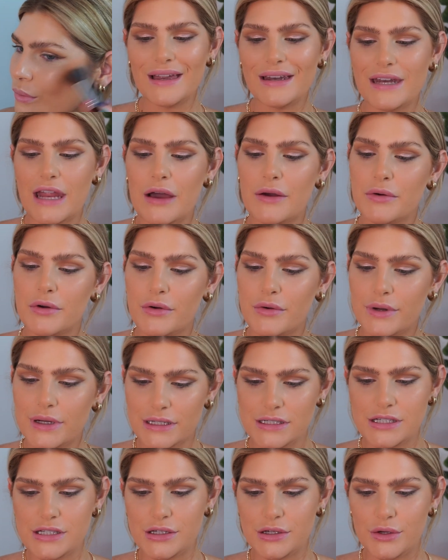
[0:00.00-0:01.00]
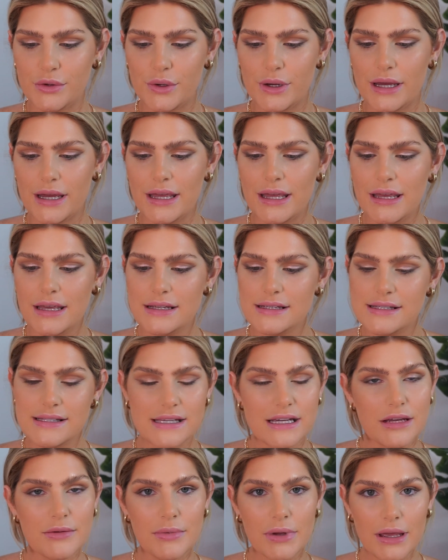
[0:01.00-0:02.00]
Now I'm going to
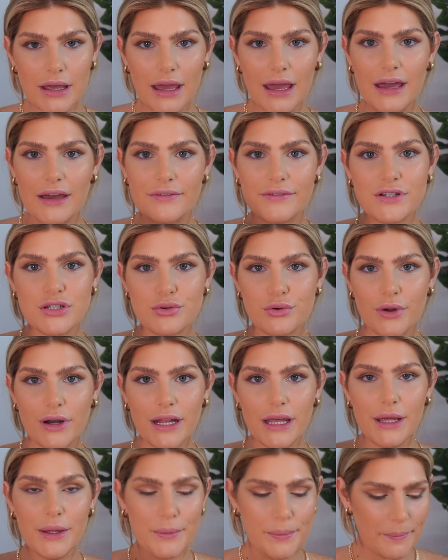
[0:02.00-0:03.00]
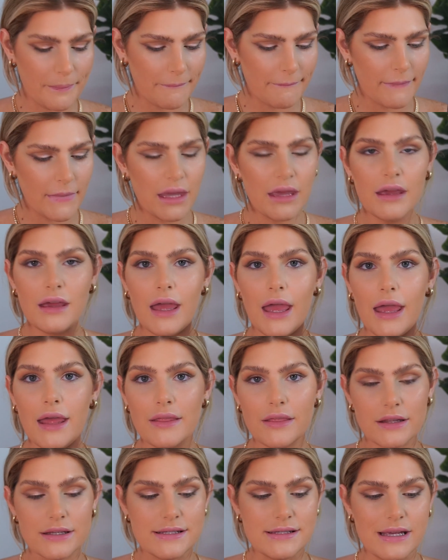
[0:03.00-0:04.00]
Sigma F20
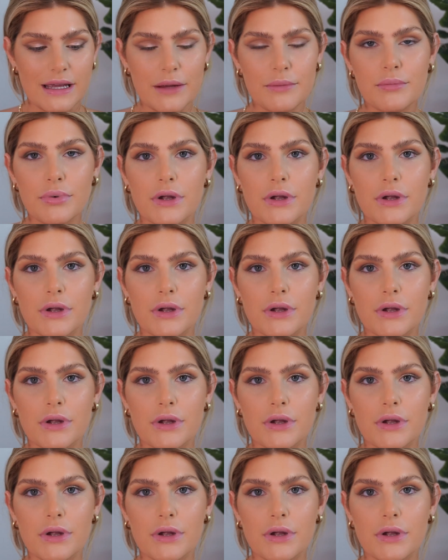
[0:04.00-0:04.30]
in the same